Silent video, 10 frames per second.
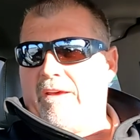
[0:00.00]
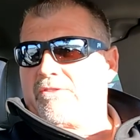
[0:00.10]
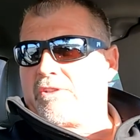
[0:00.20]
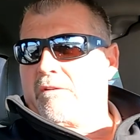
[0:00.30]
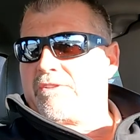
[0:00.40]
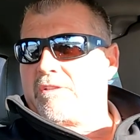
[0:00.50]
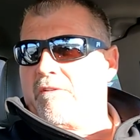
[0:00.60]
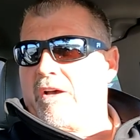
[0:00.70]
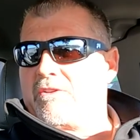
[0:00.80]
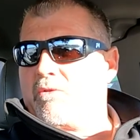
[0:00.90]
have Service
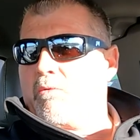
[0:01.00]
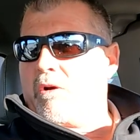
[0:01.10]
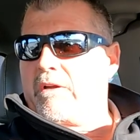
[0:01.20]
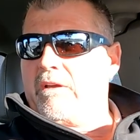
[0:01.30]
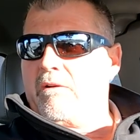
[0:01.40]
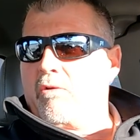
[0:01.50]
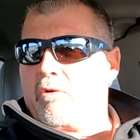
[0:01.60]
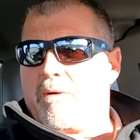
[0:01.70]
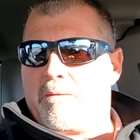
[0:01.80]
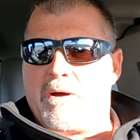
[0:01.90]
Advisor working,
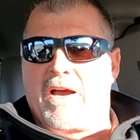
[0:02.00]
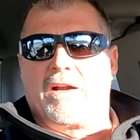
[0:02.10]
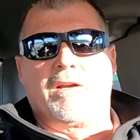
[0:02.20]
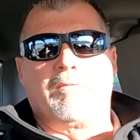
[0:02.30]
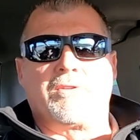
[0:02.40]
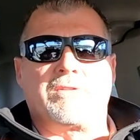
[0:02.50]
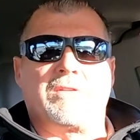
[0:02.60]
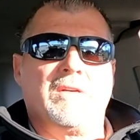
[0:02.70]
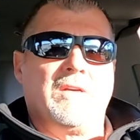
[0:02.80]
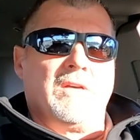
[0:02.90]
or my battery
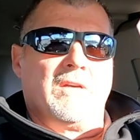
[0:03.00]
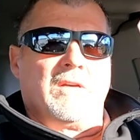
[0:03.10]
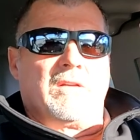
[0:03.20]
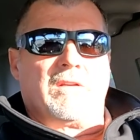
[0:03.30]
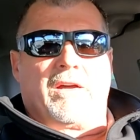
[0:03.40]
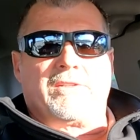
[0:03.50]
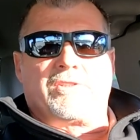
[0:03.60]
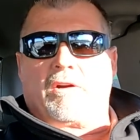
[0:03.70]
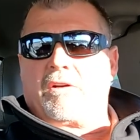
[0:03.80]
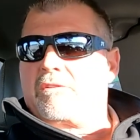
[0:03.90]
was not
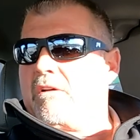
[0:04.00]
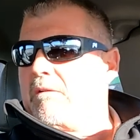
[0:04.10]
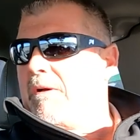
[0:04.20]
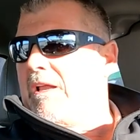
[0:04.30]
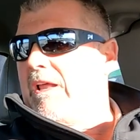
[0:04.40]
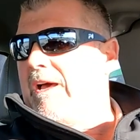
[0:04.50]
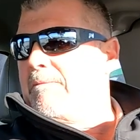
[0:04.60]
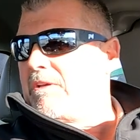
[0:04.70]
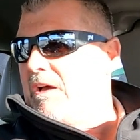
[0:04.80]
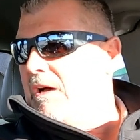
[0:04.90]
charged on my
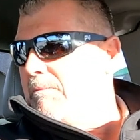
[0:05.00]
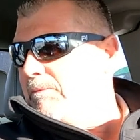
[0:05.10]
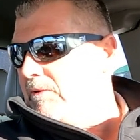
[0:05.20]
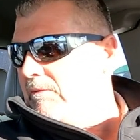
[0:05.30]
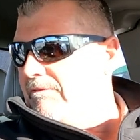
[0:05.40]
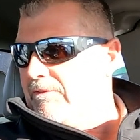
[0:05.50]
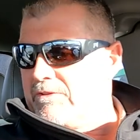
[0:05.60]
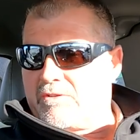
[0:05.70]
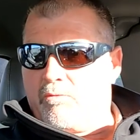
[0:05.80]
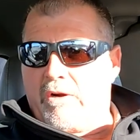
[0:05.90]
laptop, or for
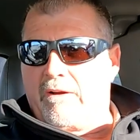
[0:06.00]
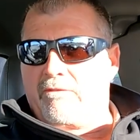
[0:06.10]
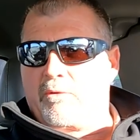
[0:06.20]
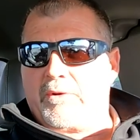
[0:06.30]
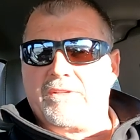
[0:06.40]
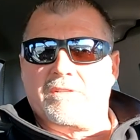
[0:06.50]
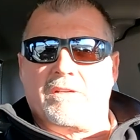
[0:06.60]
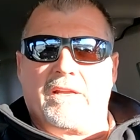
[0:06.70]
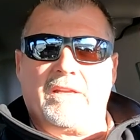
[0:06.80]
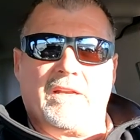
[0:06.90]
whatever
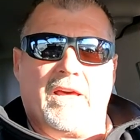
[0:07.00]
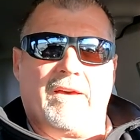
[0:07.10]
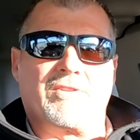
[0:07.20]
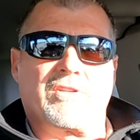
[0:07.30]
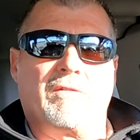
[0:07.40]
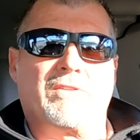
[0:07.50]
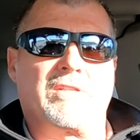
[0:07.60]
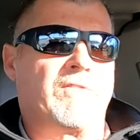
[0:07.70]
reason I didn't have Service